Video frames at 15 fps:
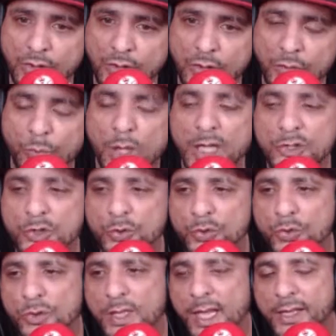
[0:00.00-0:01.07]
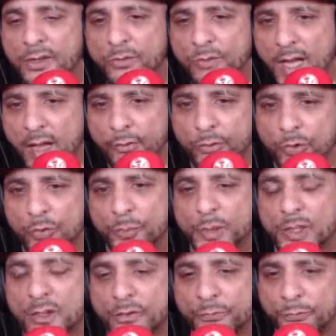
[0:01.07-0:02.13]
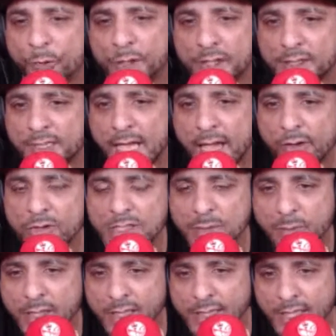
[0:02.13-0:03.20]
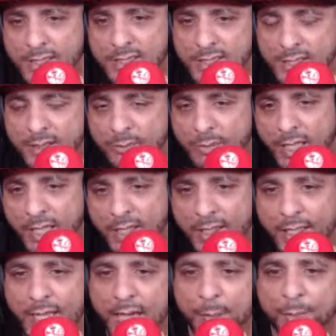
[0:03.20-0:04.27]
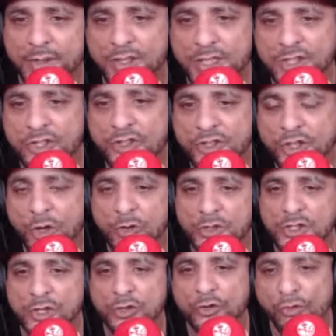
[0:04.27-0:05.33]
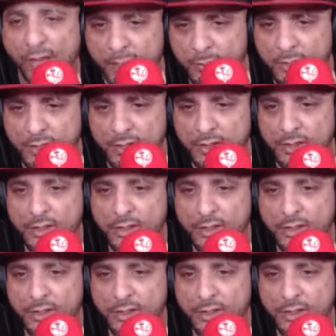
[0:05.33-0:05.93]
Watch who you let around you, because 40,000 may not seem like a lot, but these adults are grimy.